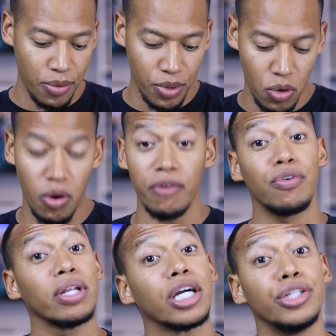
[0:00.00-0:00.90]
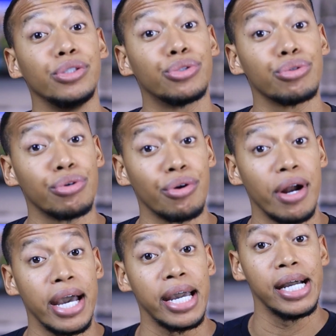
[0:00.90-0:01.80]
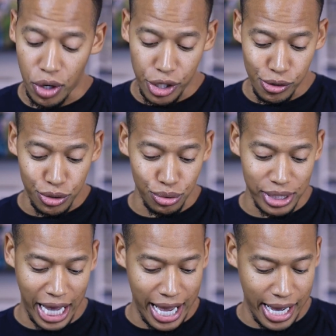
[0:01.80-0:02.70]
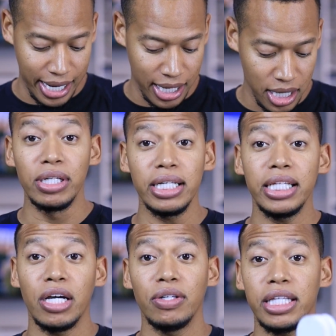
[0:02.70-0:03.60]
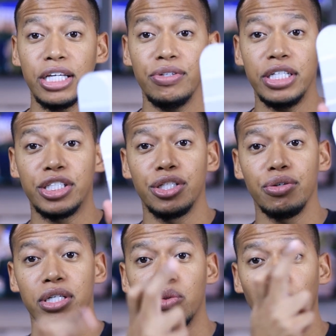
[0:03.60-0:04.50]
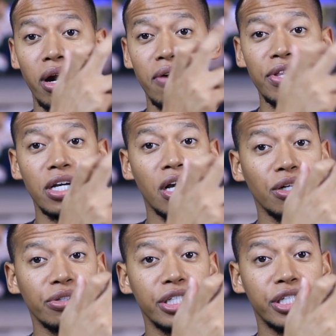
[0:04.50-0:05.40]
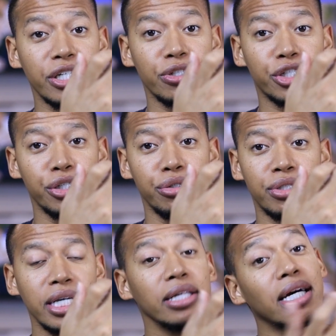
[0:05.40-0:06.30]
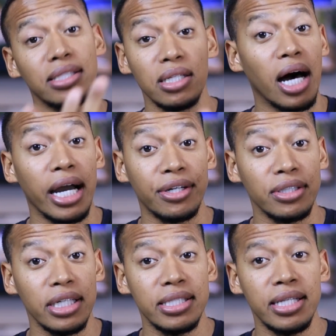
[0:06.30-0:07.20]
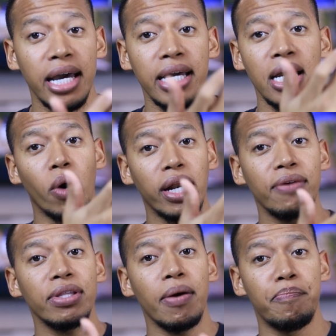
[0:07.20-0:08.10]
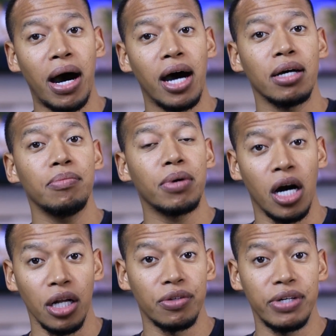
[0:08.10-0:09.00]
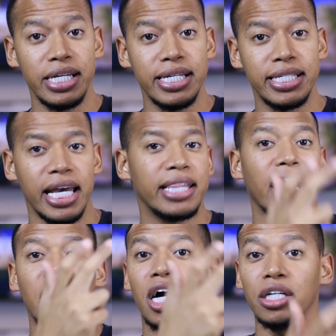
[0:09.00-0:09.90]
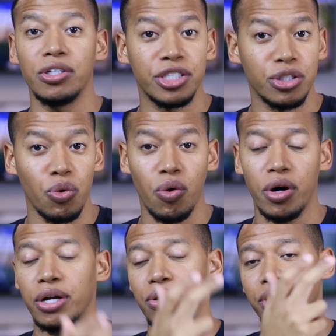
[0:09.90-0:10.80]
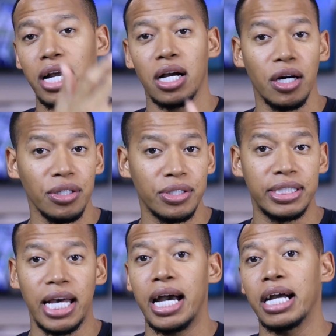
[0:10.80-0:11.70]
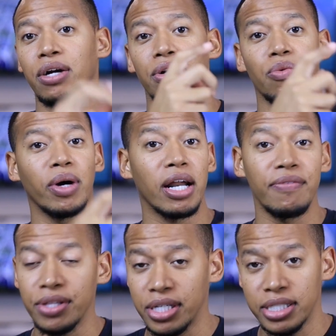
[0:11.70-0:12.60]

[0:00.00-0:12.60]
say we're going for like a neutral gray or a neutral tan. Really, the only thing you need to do is wherever the color is that you're choosing, that's lighter, let's say, whatever the bottom color is in that color story or that color deck or whatever